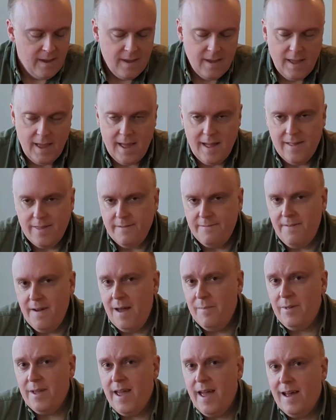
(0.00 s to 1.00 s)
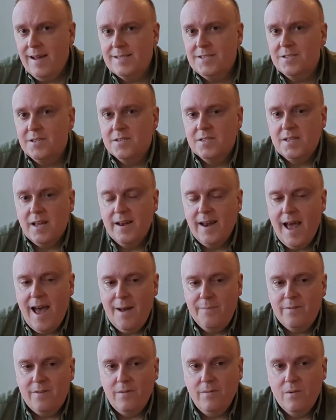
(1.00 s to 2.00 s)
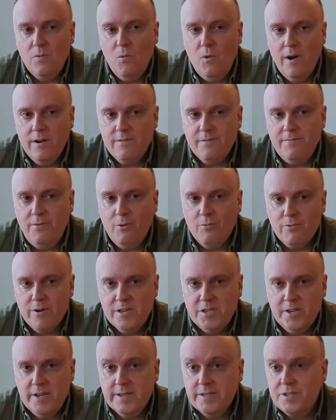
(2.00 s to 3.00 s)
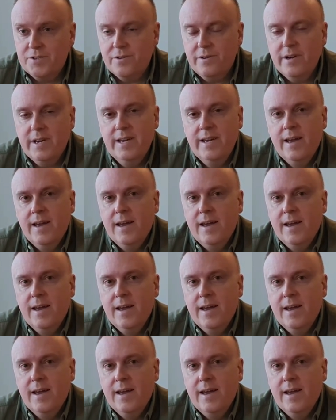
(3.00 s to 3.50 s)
And the family has just an absolutely wonderful, rich history.